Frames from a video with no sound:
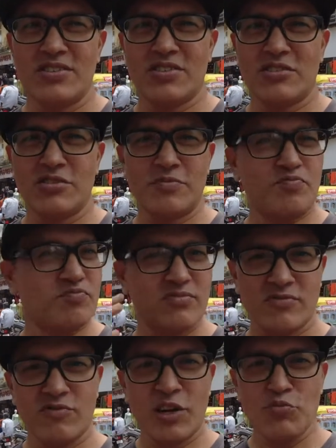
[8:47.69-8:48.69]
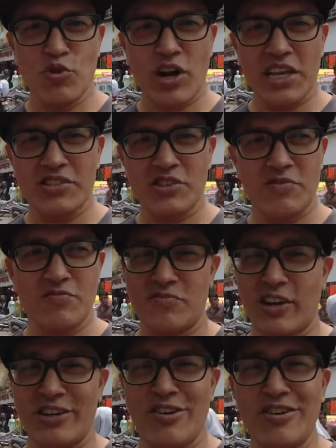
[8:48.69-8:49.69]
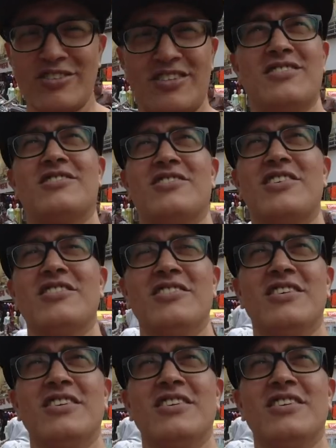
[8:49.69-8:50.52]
So one more ice cream, why not? You know,